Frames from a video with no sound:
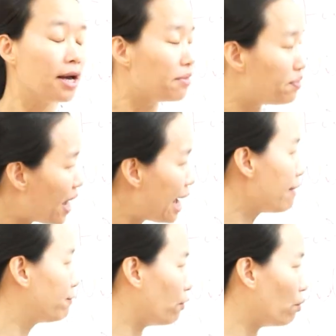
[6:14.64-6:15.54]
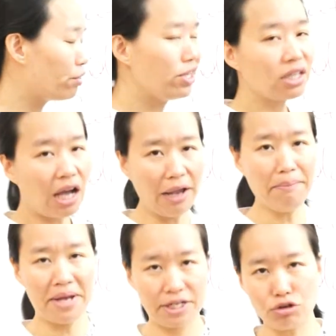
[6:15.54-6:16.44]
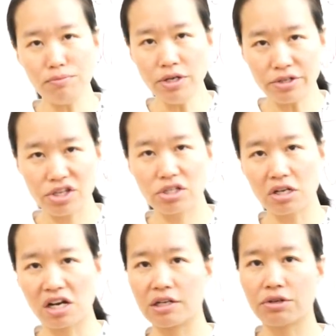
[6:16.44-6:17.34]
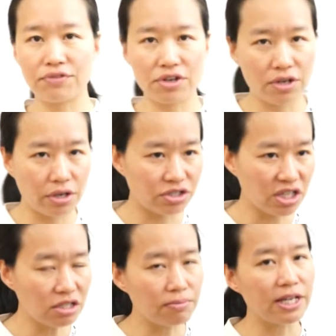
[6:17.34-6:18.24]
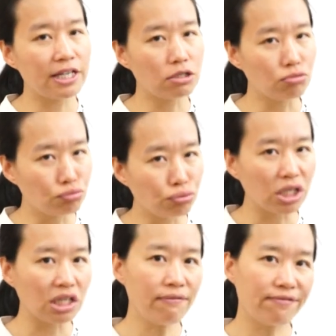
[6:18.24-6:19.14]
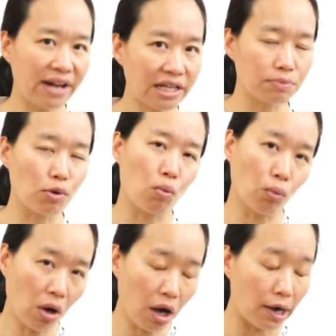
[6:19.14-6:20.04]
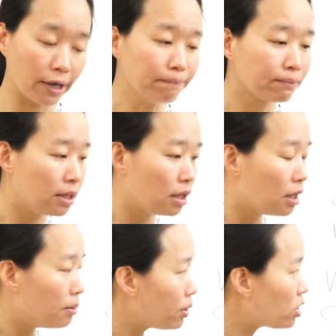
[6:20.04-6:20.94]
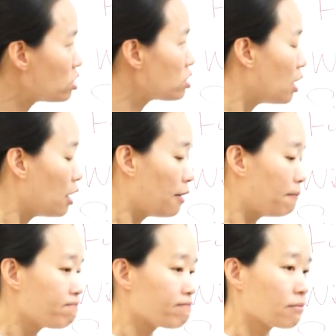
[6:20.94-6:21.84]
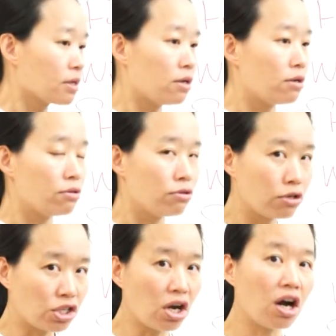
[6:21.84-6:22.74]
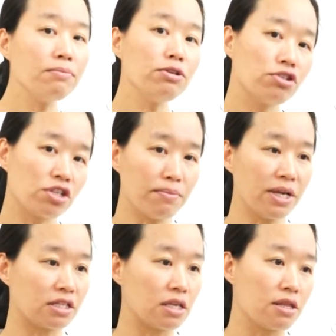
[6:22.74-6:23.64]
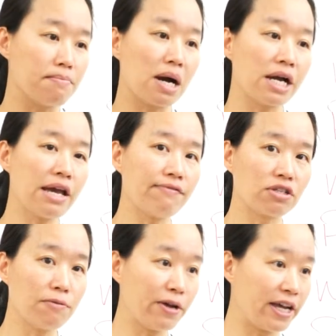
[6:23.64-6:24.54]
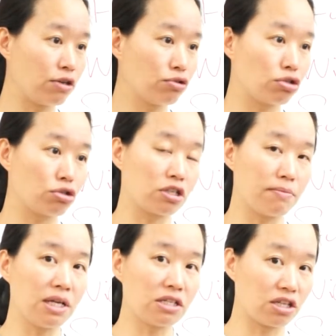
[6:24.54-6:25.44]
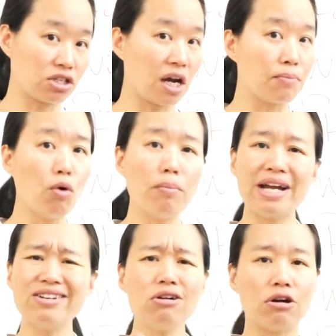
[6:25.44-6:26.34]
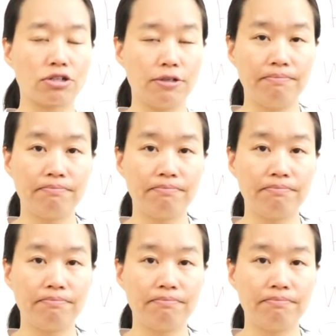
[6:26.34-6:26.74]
Therefore, this kind of measurement, this kind of assessment is really flexible. Why? Because the time you submit, they might have someone else submit at the time or might not.